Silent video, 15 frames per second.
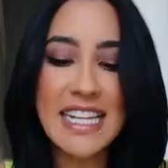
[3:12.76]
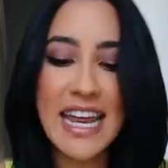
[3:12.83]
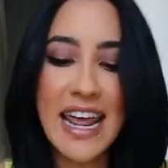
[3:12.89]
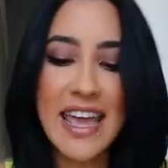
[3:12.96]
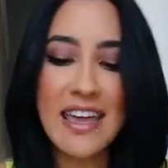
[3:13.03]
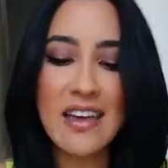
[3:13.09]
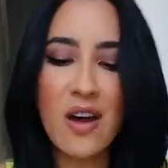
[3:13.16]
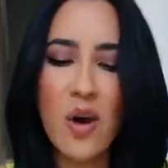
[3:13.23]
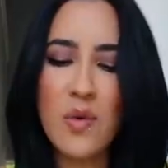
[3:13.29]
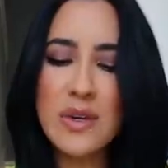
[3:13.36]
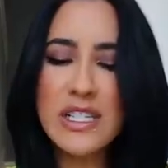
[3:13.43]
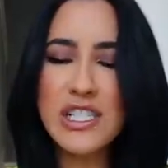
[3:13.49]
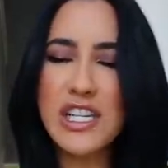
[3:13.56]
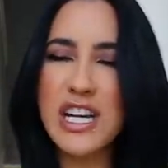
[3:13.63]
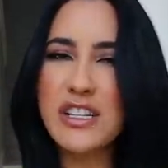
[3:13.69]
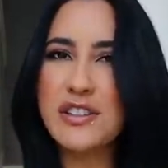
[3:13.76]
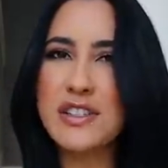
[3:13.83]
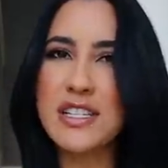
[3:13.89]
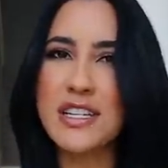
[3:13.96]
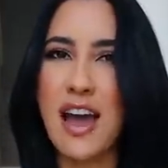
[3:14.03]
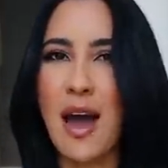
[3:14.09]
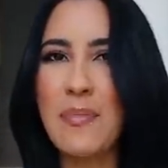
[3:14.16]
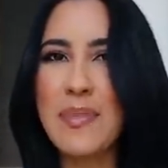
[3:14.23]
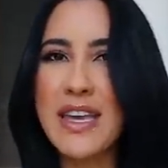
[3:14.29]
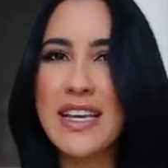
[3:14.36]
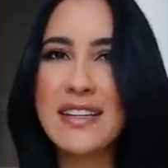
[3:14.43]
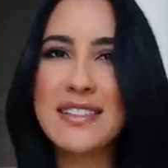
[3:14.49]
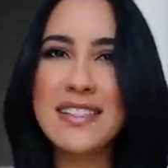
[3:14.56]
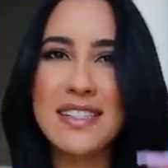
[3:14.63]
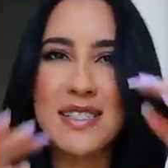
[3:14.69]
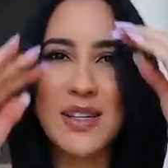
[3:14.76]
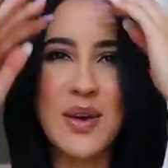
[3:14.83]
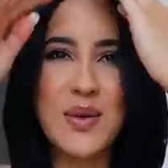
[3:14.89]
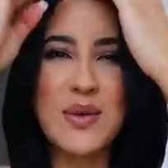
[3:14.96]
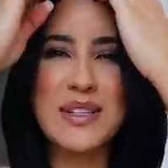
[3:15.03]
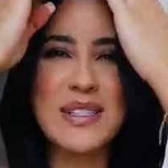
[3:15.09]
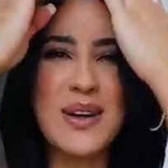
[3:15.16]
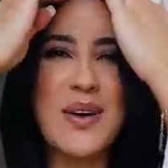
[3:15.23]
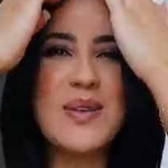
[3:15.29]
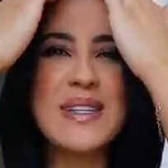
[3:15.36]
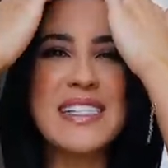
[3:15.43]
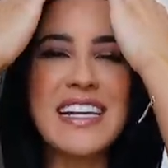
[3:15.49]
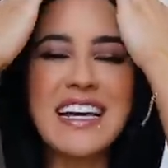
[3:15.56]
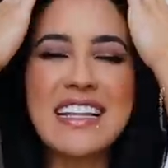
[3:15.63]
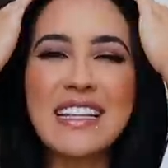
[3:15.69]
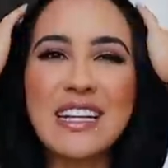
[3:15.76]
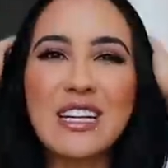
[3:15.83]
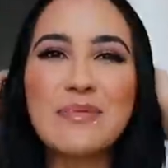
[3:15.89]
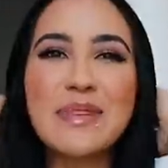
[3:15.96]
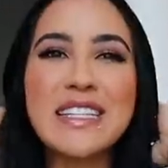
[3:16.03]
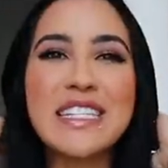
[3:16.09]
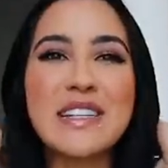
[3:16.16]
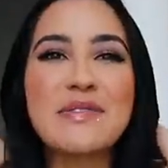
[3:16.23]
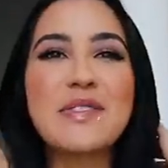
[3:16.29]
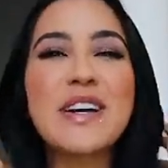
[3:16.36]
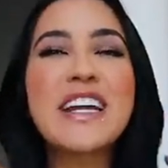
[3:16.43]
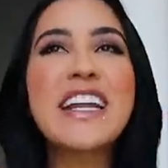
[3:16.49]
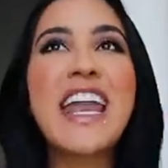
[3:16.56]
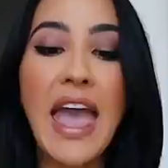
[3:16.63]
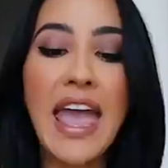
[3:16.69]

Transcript: that I always change the toppings, so it's always like a little bit different.